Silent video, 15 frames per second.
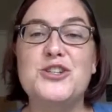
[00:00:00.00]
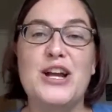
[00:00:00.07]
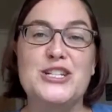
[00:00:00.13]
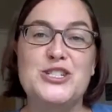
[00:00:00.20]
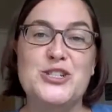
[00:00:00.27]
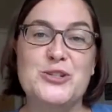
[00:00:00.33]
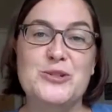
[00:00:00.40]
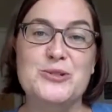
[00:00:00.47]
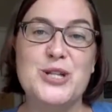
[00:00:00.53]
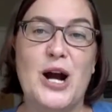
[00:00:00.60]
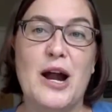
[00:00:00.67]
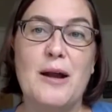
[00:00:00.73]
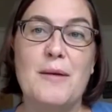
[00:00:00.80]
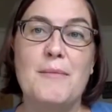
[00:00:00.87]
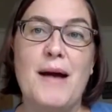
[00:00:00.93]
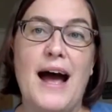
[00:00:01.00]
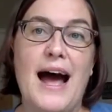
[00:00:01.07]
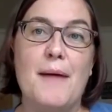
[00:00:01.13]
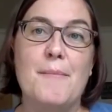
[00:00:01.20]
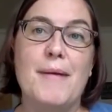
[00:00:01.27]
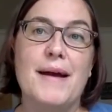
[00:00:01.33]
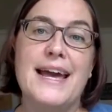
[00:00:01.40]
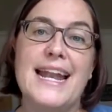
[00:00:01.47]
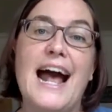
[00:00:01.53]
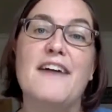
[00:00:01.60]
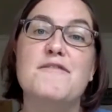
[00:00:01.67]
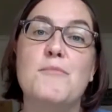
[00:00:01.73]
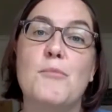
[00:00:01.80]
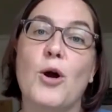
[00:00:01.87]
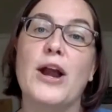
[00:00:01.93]
Jews can have
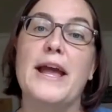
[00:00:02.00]
more